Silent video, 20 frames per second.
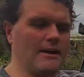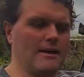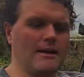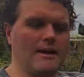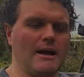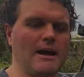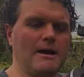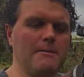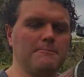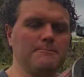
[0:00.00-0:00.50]

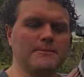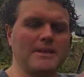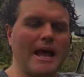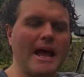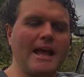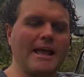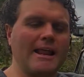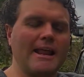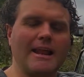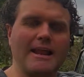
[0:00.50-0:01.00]

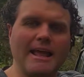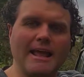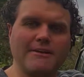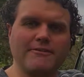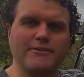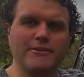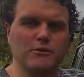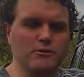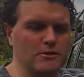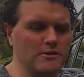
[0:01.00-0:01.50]
K&N air
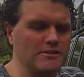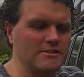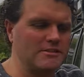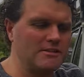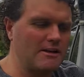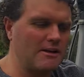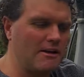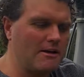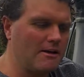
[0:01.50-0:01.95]
filters.